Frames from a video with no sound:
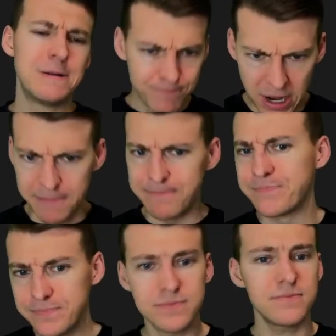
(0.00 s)
But
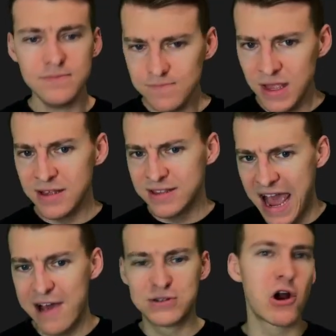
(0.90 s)
to
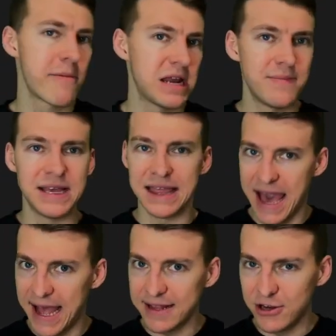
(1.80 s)
have Charbonnet be
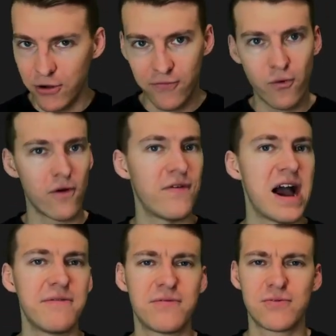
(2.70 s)
that,
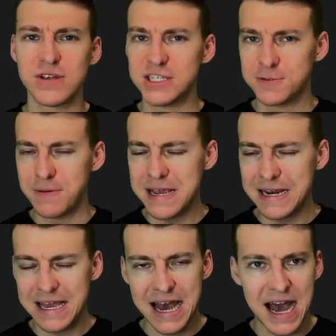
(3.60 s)
4.53
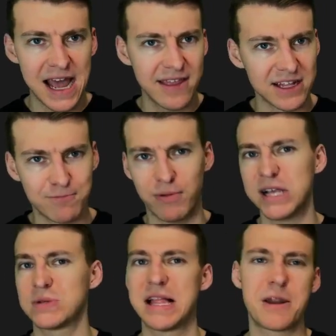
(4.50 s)
speed guy that
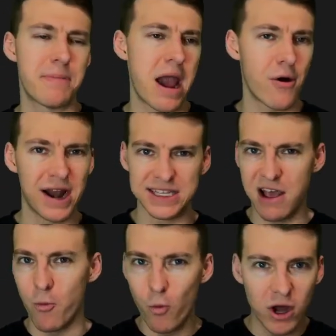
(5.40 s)
plays with a lot of power and has
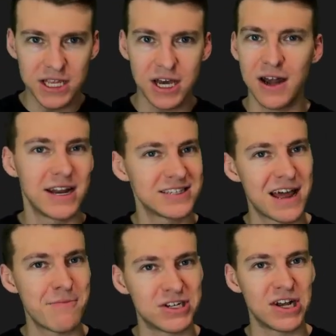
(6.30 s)
that one cut. He doesn't
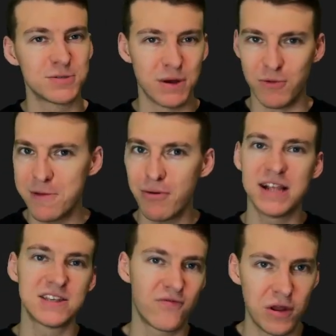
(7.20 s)
have much else, but when he
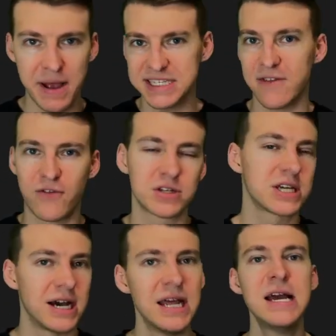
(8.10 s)
plants his foot, makes that first
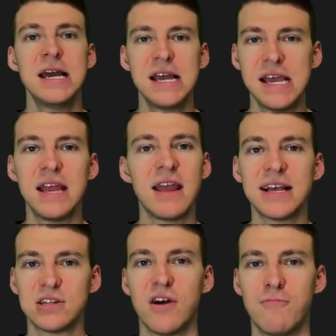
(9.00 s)
cut, he
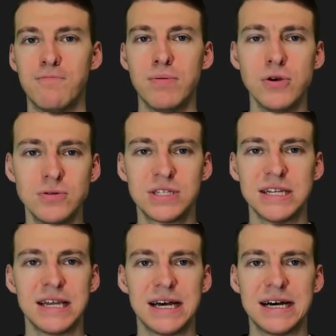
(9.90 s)
has enough boost
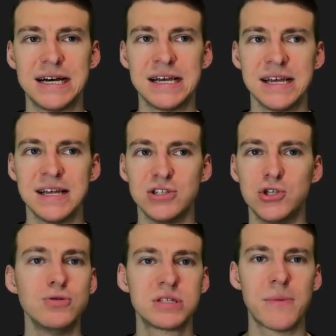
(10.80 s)
and
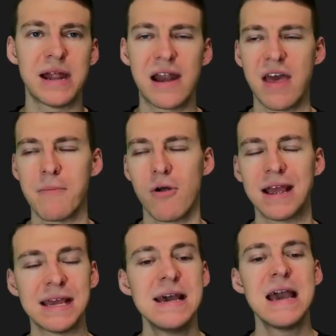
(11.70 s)
juice coming out of that
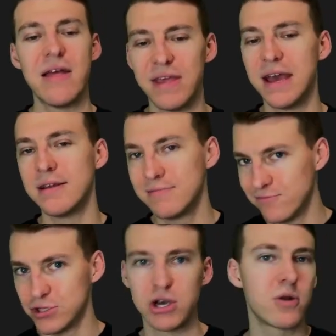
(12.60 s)
break. And then
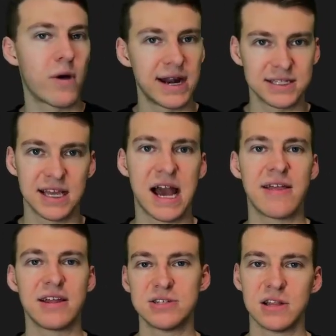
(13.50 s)
Rachaad White is the guy
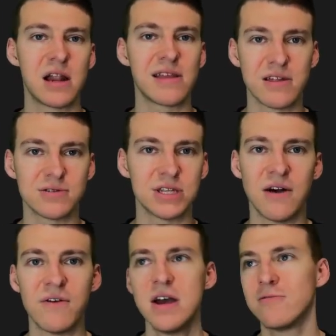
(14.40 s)
that does a lot of the other
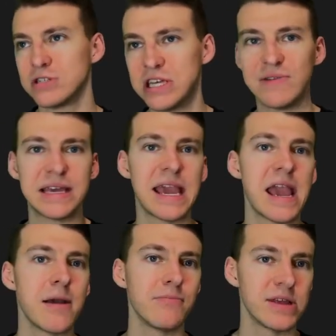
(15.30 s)
stuff, receiving
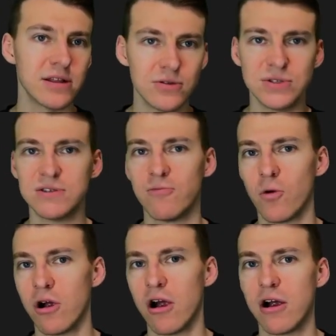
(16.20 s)
game, the elusive
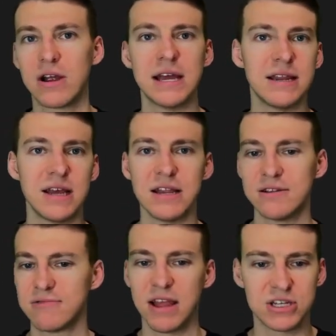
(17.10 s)
work,
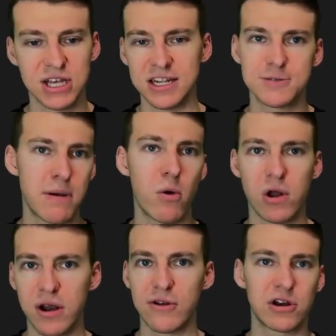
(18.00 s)
and they just kind of spell one
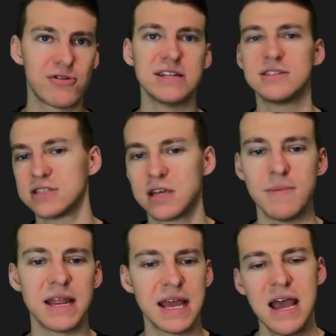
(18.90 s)
another, creates this
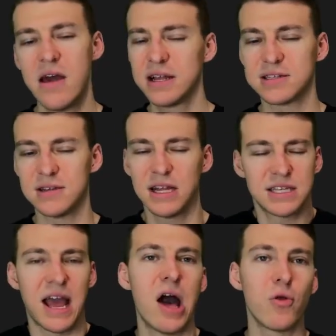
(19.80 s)
committee. I think it's
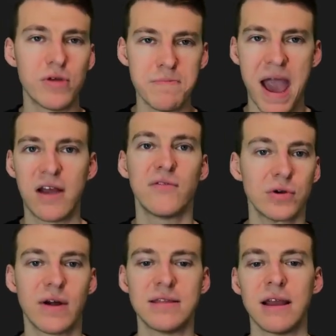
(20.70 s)
a healthy
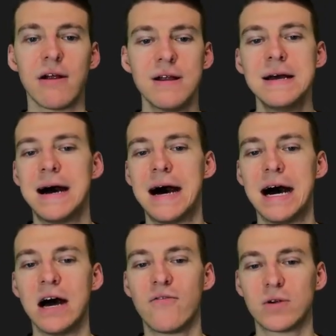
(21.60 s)
backfield right there
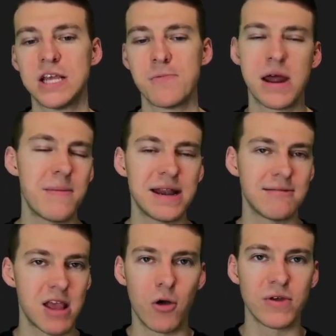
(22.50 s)
for Tampa Bay. And I
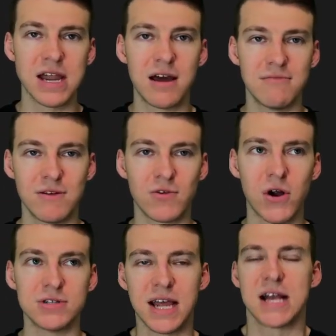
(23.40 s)
mean healthy not in
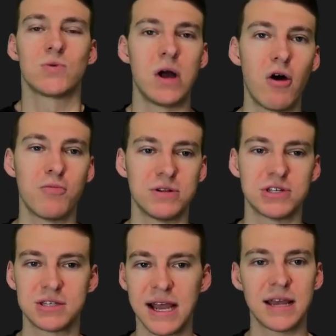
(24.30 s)
regards to actual health, but
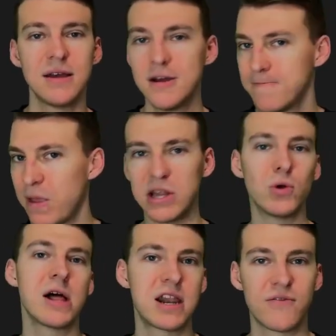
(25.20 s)
just like they can do
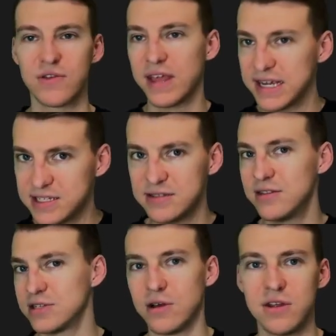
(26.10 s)
a lot of different things.
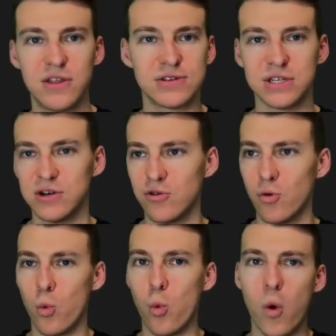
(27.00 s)
There's
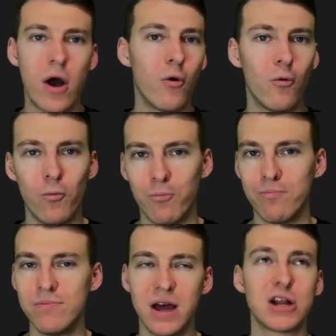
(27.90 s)

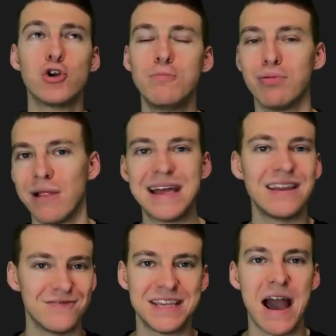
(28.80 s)
a good blend
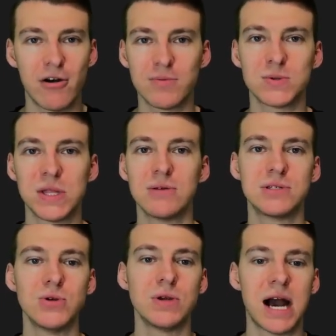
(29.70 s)
of talent between those
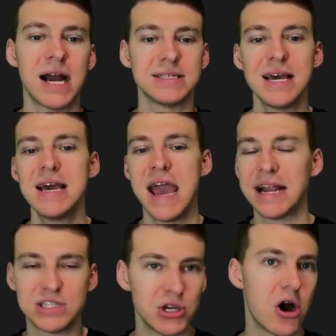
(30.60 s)
two guys, and
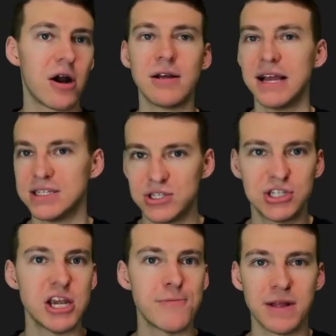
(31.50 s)
it's young, it's cheap.